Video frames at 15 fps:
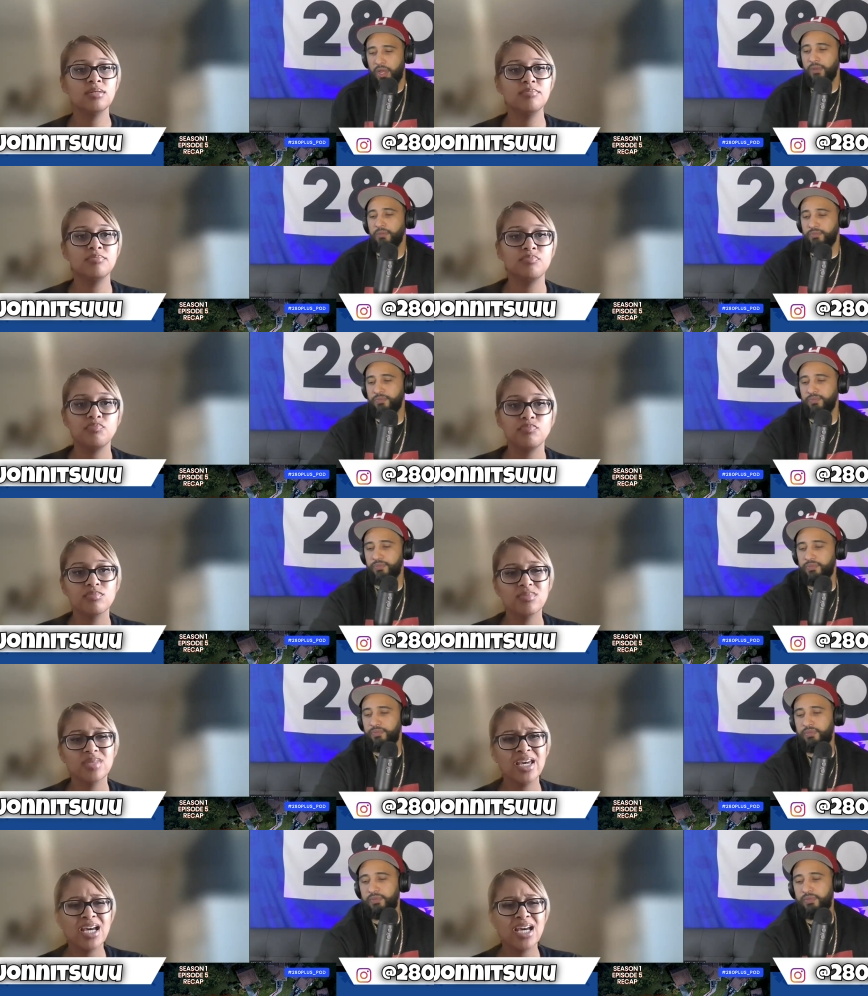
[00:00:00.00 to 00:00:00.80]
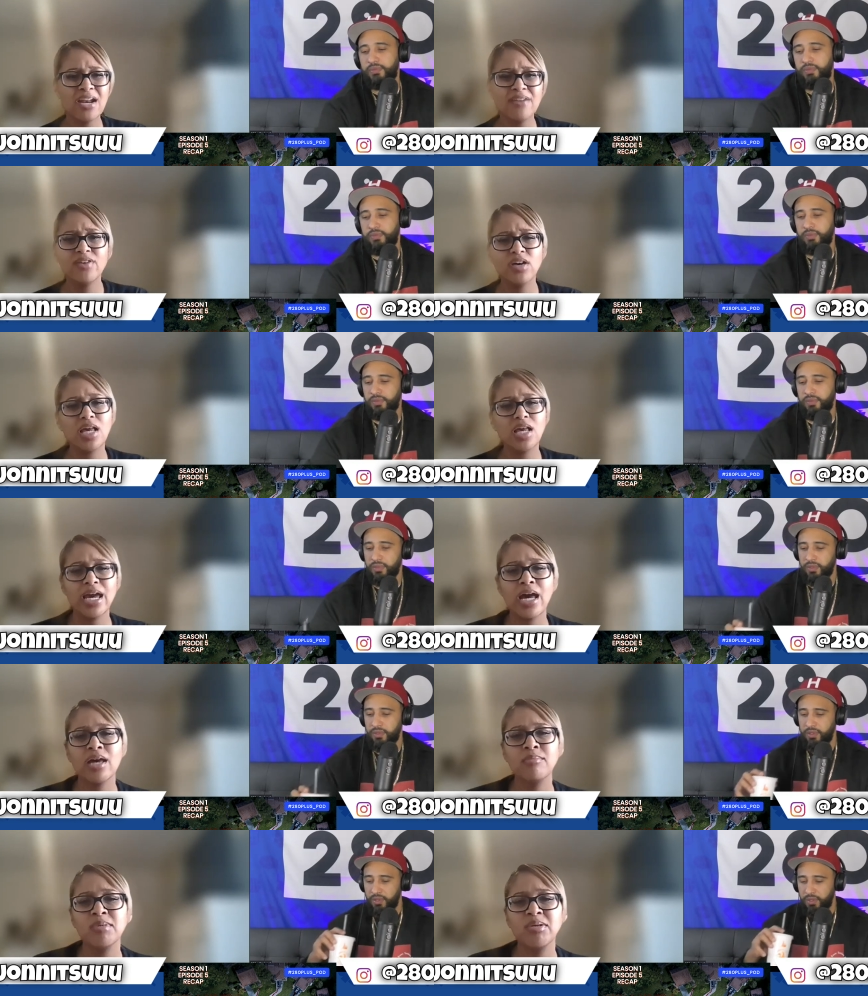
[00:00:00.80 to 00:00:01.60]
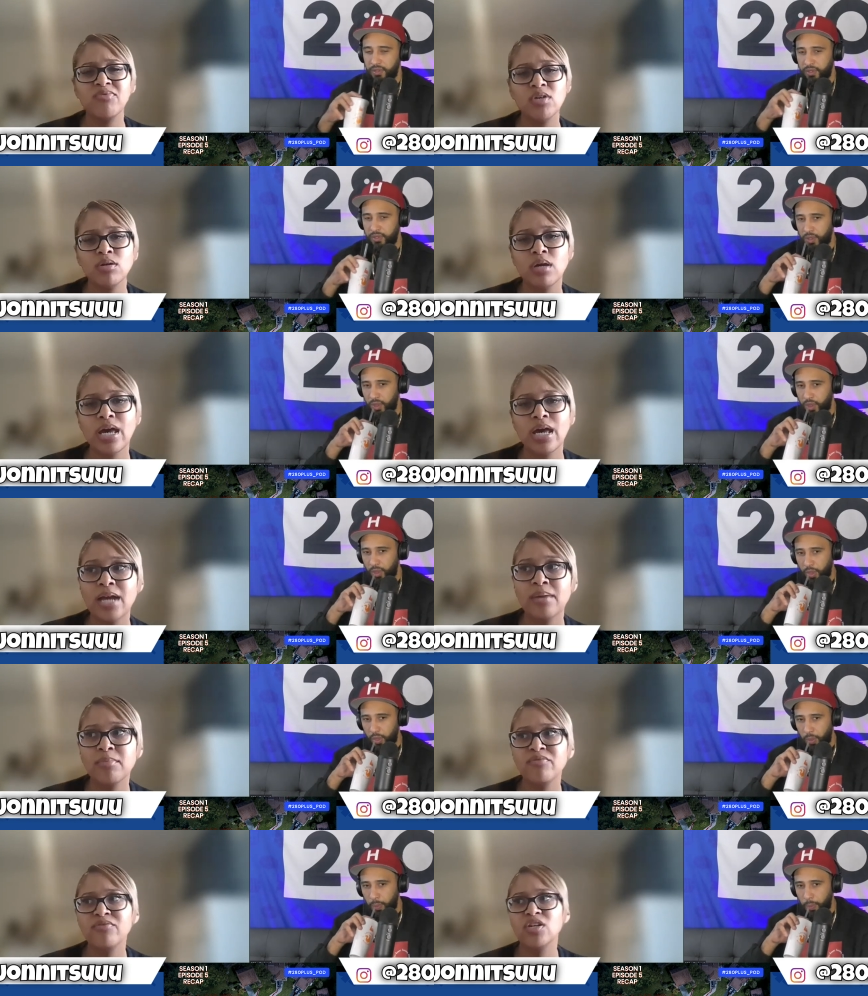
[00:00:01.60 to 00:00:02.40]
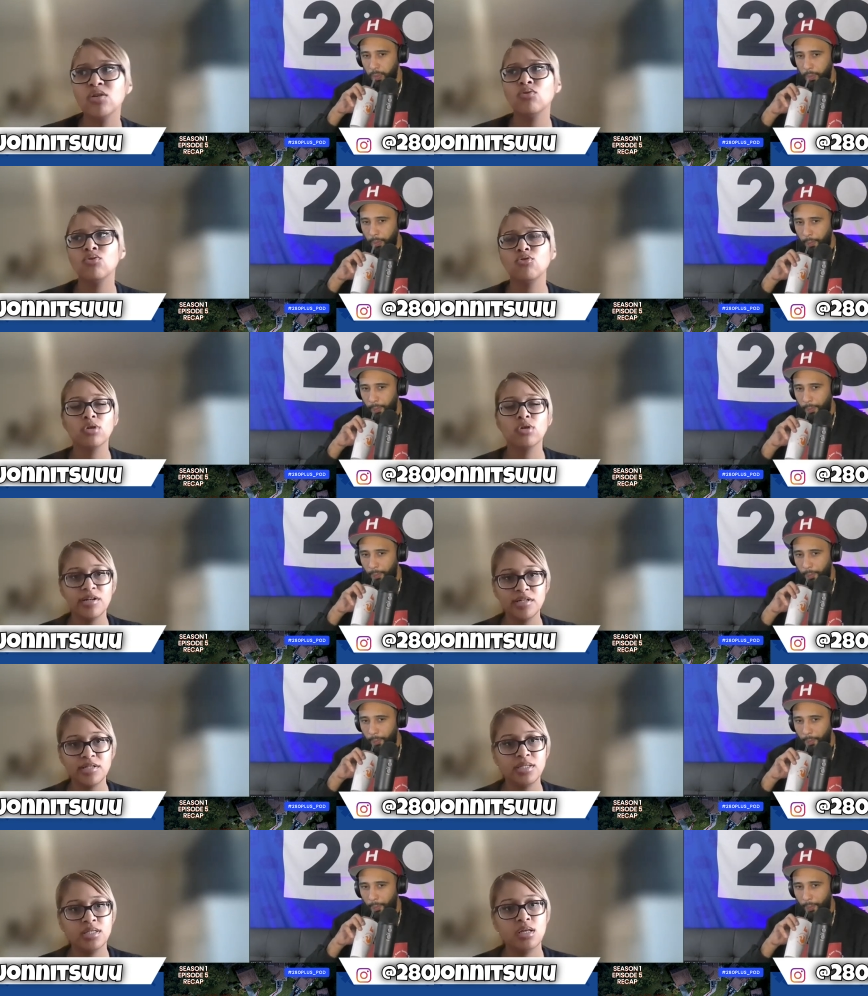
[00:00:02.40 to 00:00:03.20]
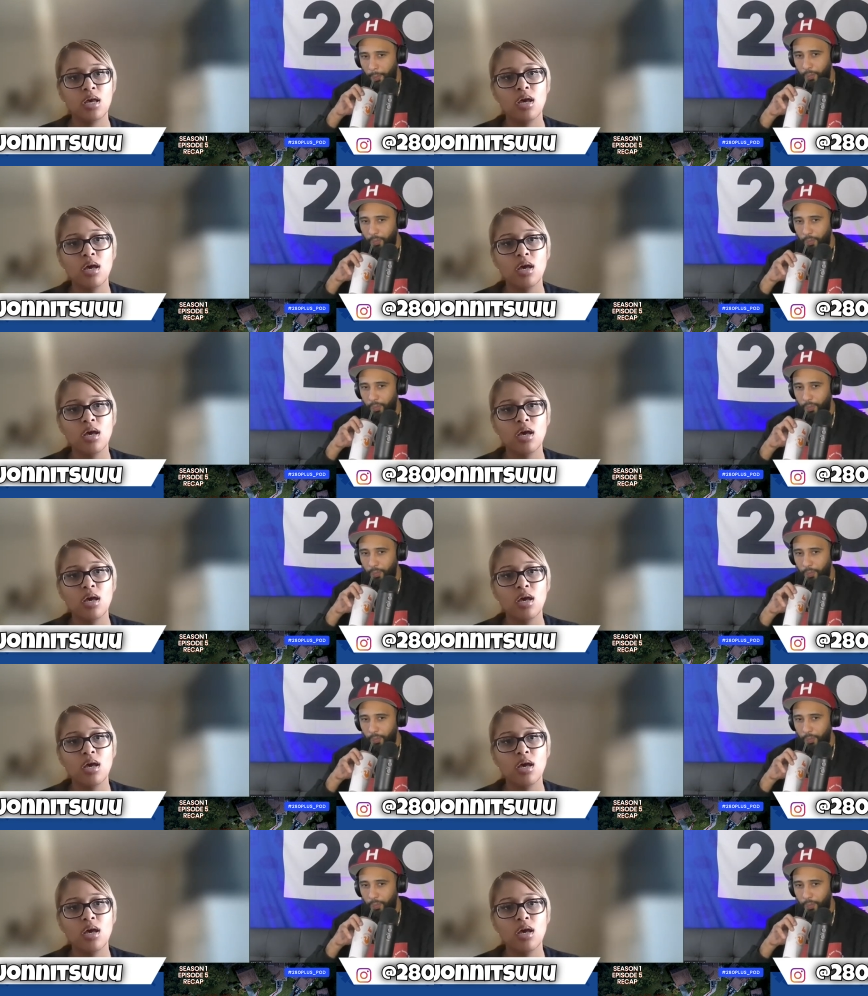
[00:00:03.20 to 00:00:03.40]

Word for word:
Speaker 1: um, it kind of felt like Adam Amityville horrors.